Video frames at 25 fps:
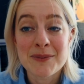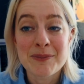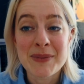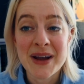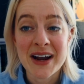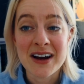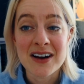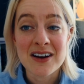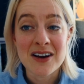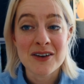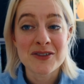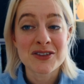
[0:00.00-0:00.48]
a
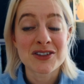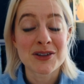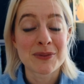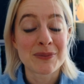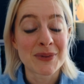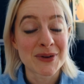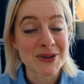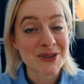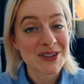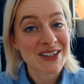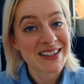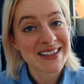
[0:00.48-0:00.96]
pair of
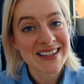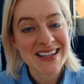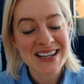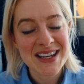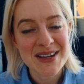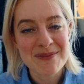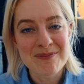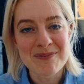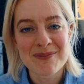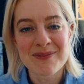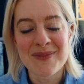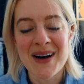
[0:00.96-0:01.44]

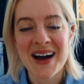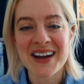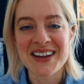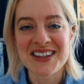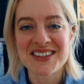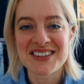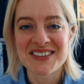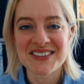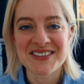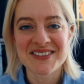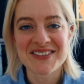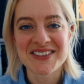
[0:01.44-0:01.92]
supposedly
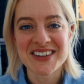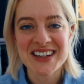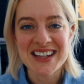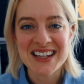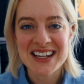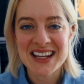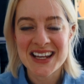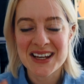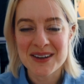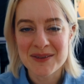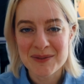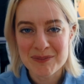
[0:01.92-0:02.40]

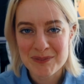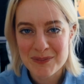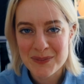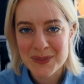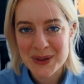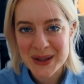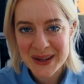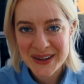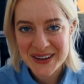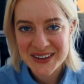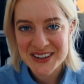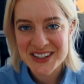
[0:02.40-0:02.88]
mind-reading
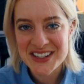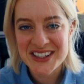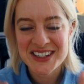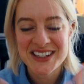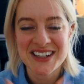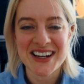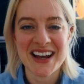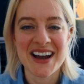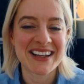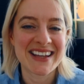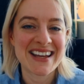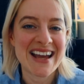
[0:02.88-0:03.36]

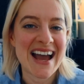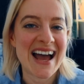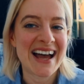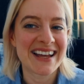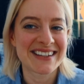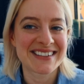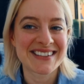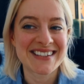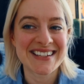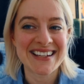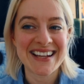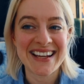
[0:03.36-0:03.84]
plush
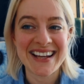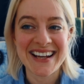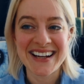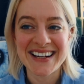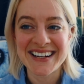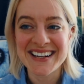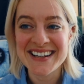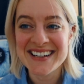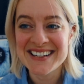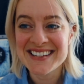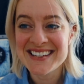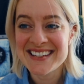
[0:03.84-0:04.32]
cat
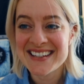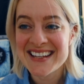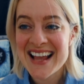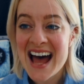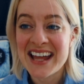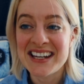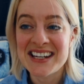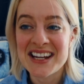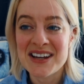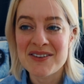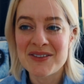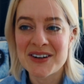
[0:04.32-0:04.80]
ears
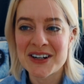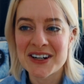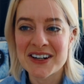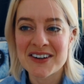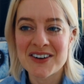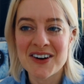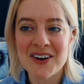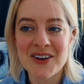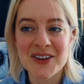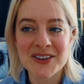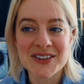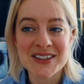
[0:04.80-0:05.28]
and they were
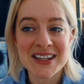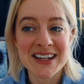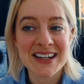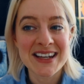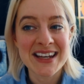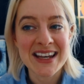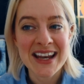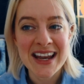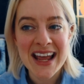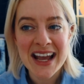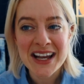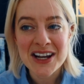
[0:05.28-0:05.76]
called
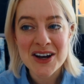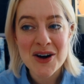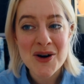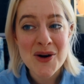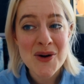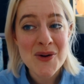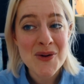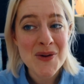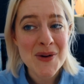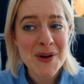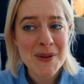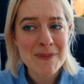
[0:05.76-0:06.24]

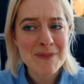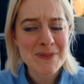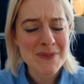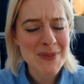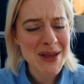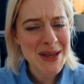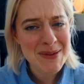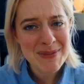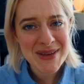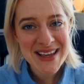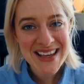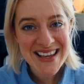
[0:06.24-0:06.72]

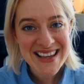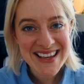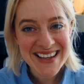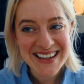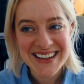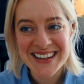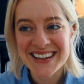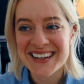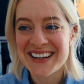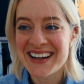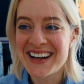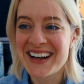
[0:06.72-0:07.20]
Necomimi
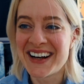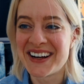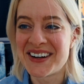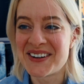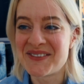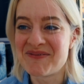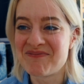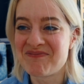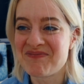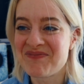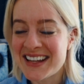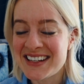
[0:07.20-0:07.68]

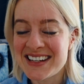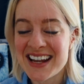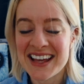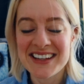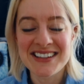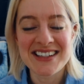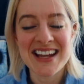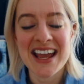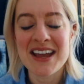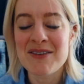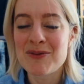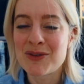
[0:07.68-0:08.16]
um, and
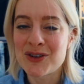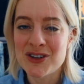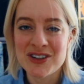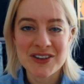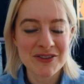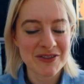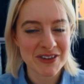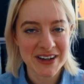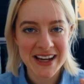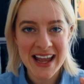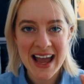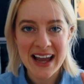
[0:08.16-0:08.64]
they would
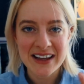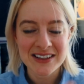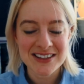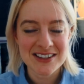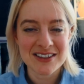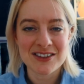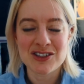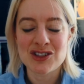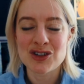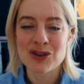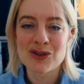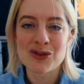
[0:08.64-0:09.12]

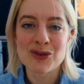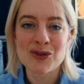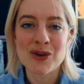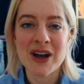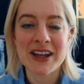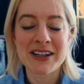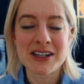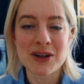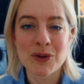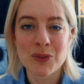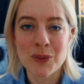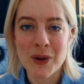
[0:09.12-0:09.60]
react to
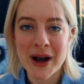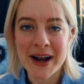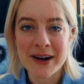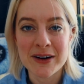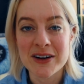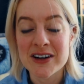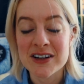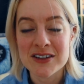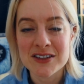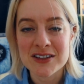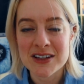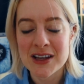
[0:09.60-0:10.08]
the
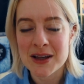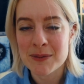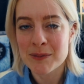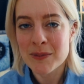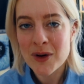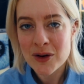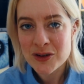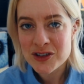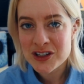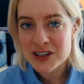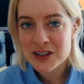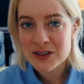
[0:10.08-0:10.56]
wearer's
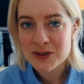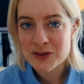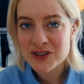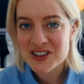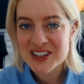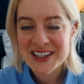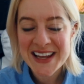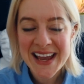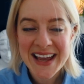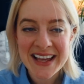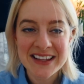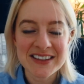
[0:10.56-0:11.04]
emotional
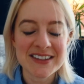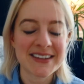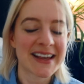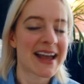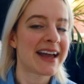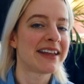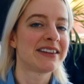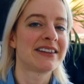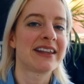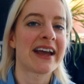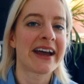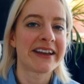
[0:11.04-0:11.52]
states
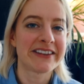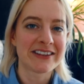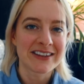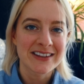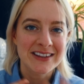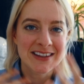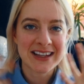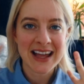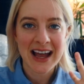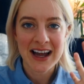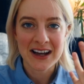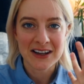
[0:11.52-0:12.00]
and
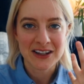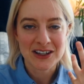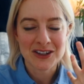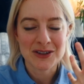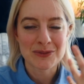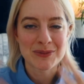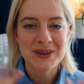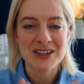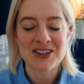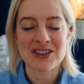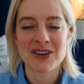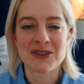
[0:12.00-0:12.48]
then that
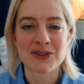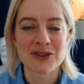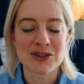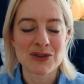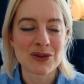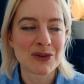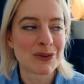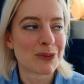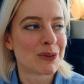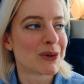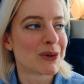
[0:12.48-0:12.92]
could be shown to the